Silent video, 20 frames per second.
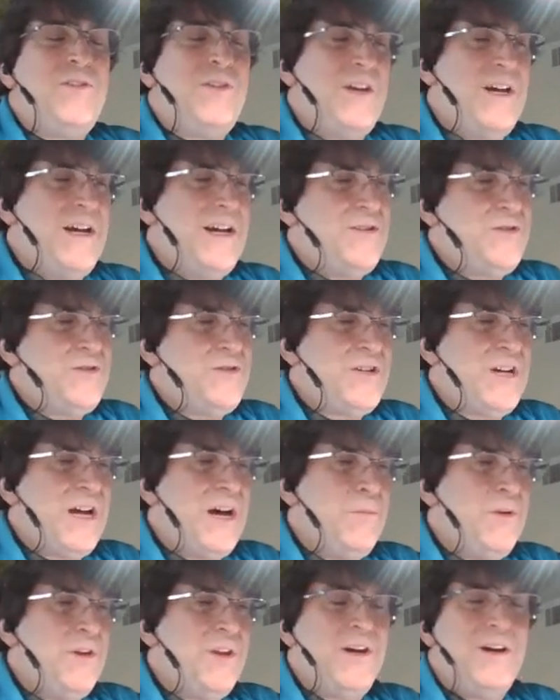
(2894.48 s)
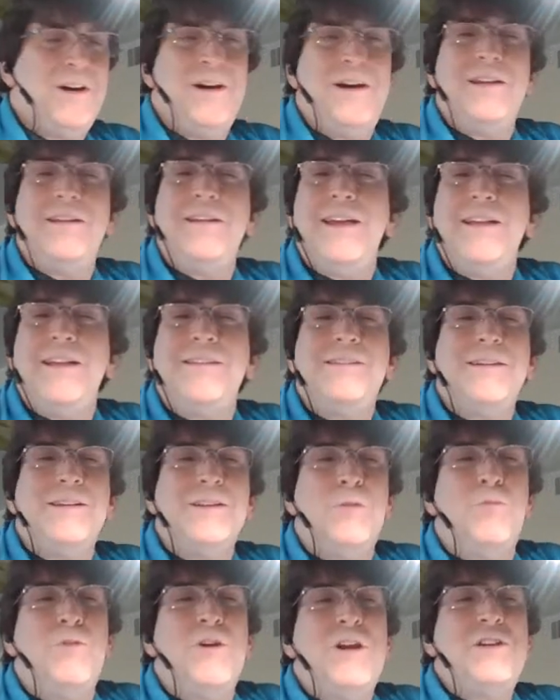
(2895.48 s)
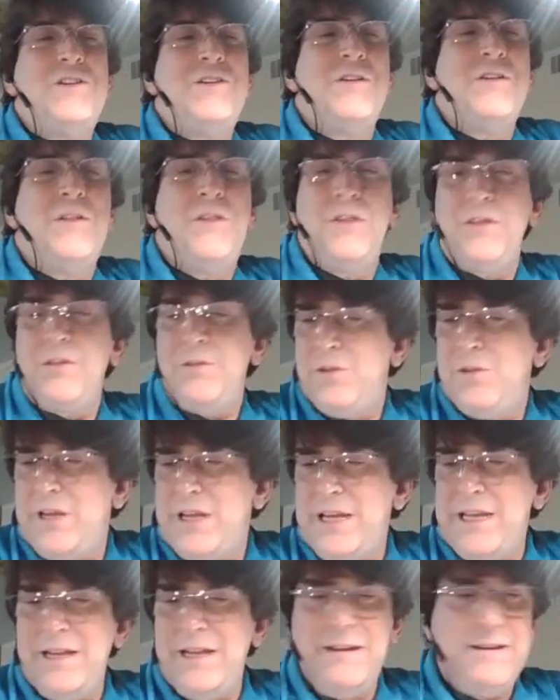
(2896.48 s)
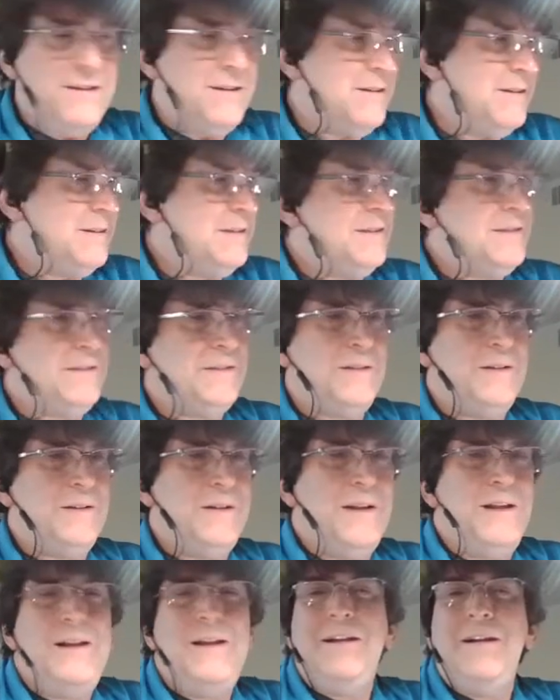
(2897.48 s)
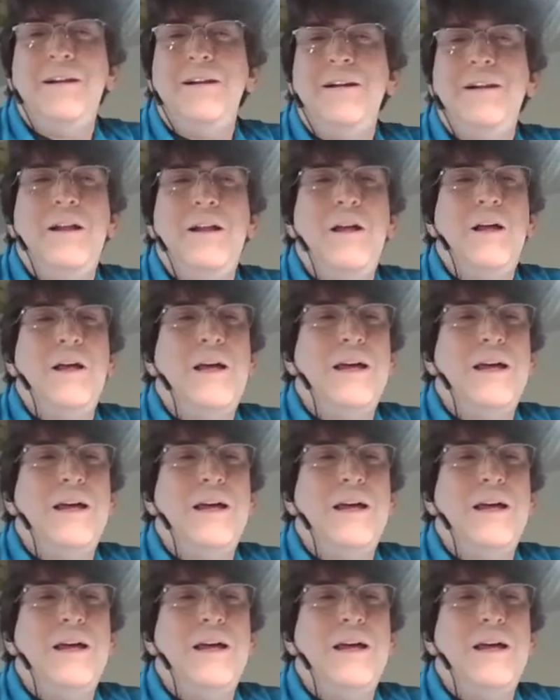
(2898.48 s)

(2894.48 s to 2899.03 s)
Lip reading: Jabba. I did a life-size Jabba the Hutt at